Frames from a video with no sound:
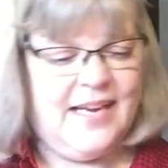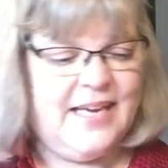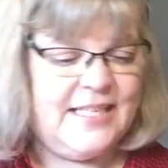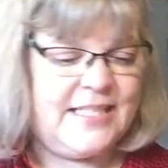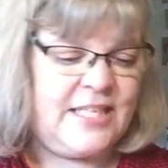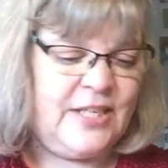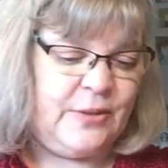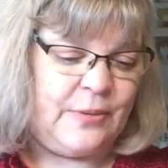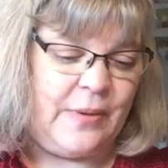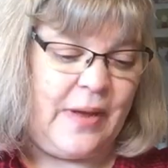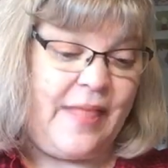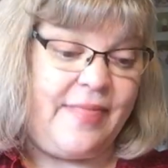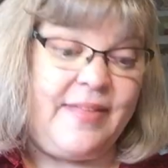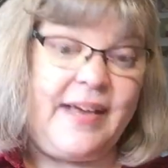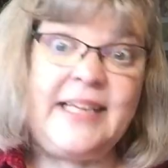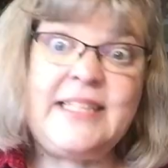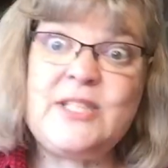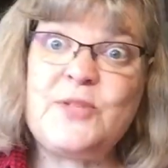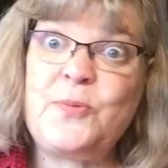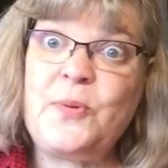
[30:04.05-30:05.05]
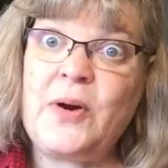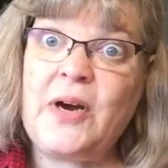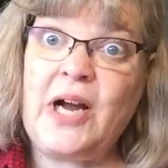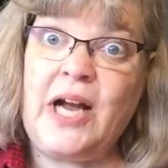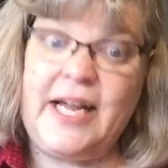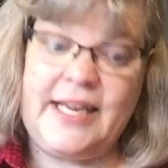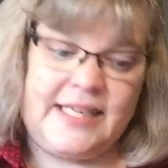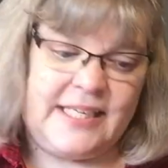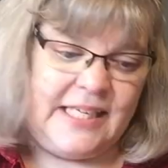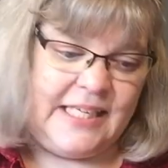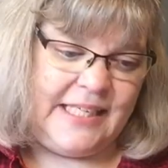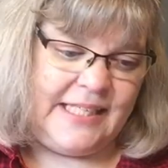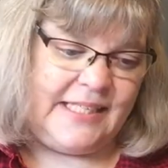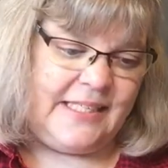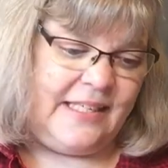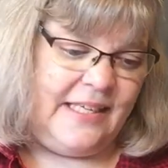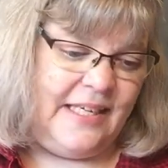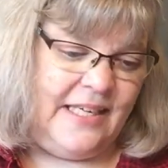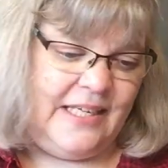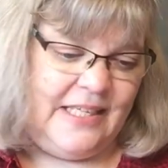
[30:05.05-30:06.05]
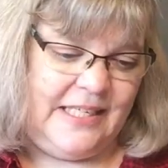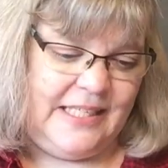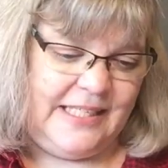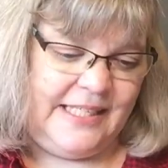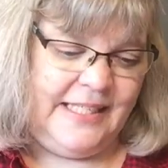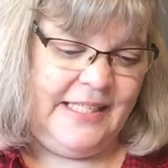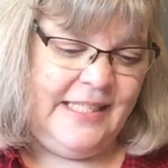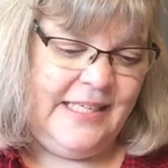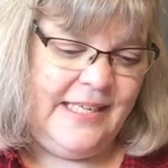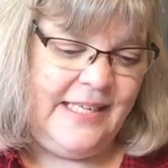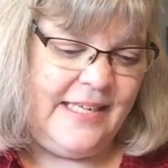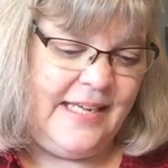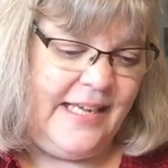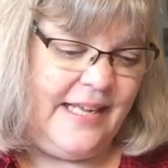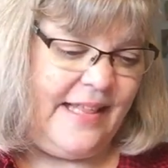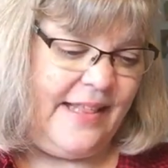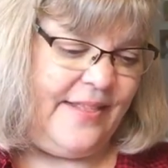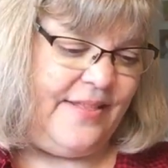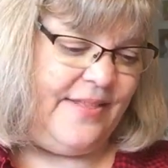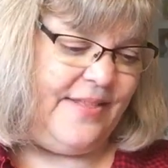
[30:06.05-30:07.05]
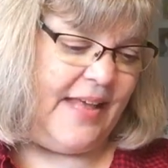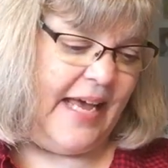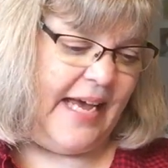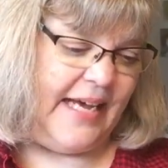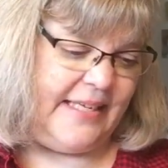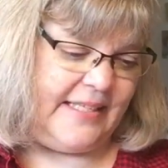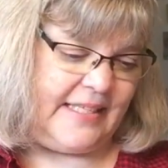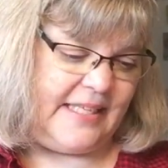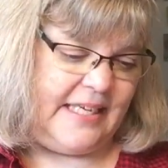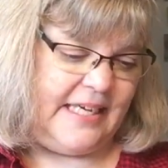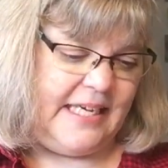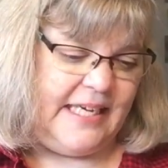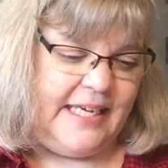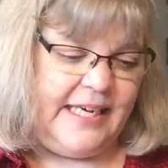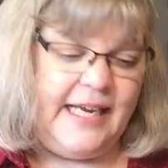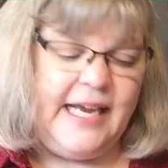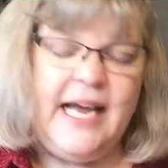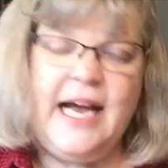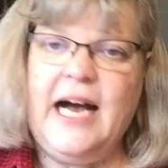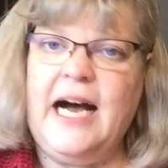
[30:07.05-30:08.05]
So that's where I got on that guy.